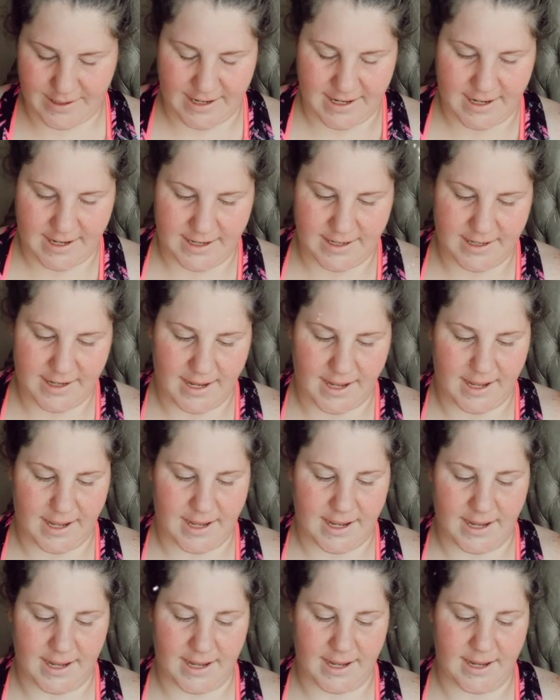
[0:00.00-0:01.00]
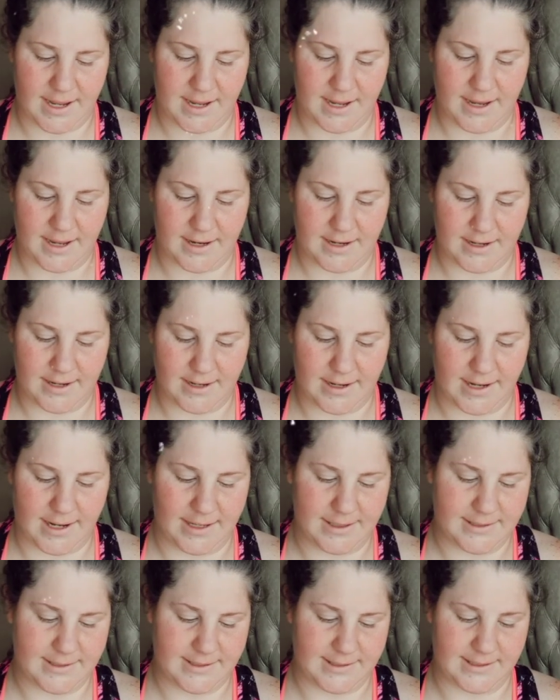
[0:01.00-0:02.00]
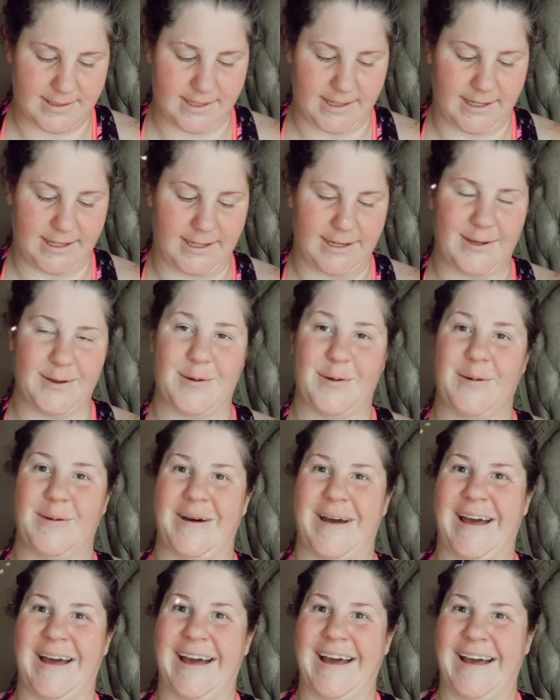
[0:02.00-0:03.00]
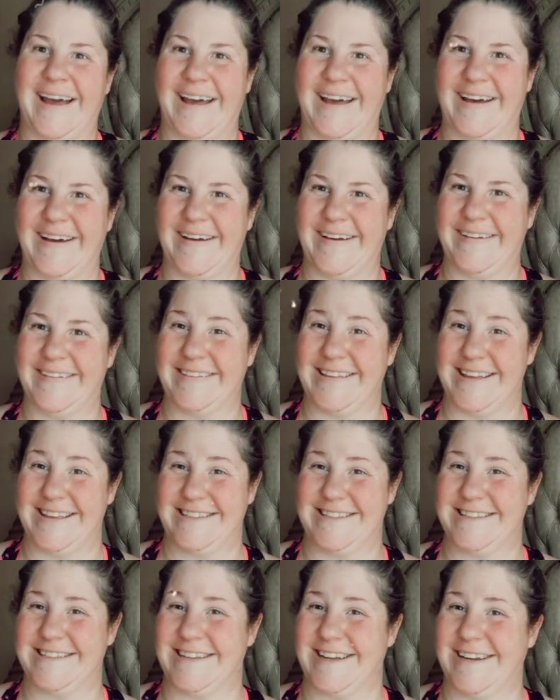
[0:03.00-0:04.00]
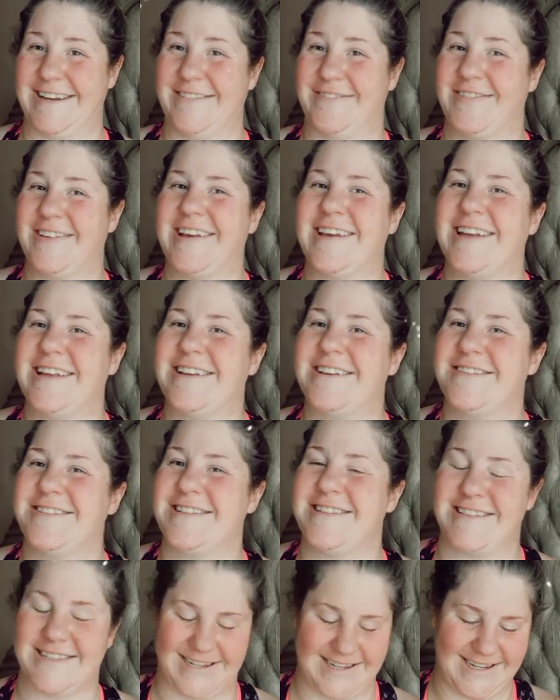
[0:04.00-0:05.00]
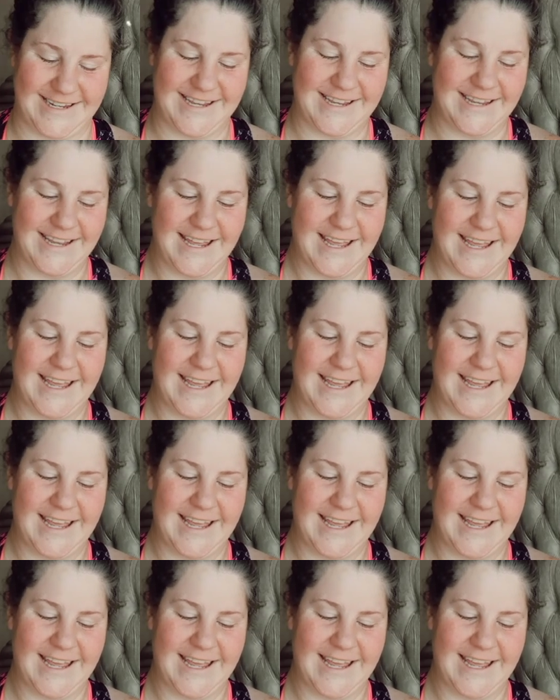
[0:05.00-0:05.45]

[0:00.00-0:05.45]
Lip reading: one, and let's see. Wow, this is gonna be interesting.